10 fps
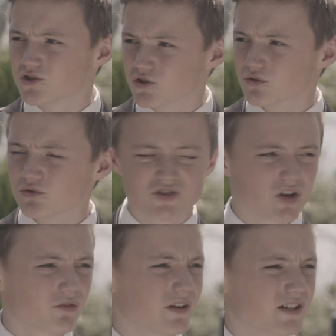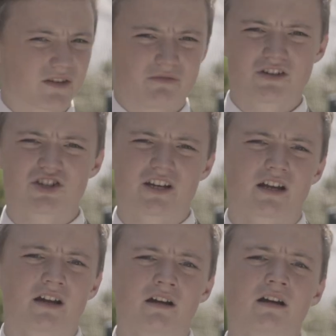to surfing to
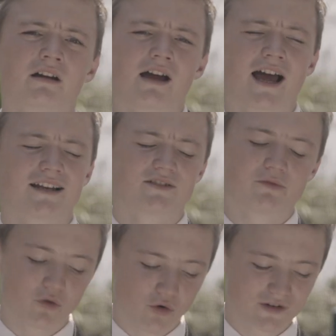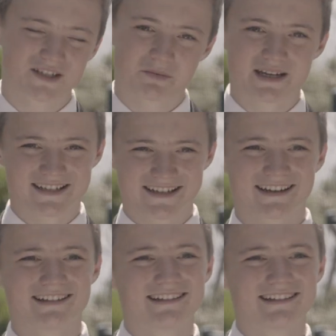fishing and, of course, debating.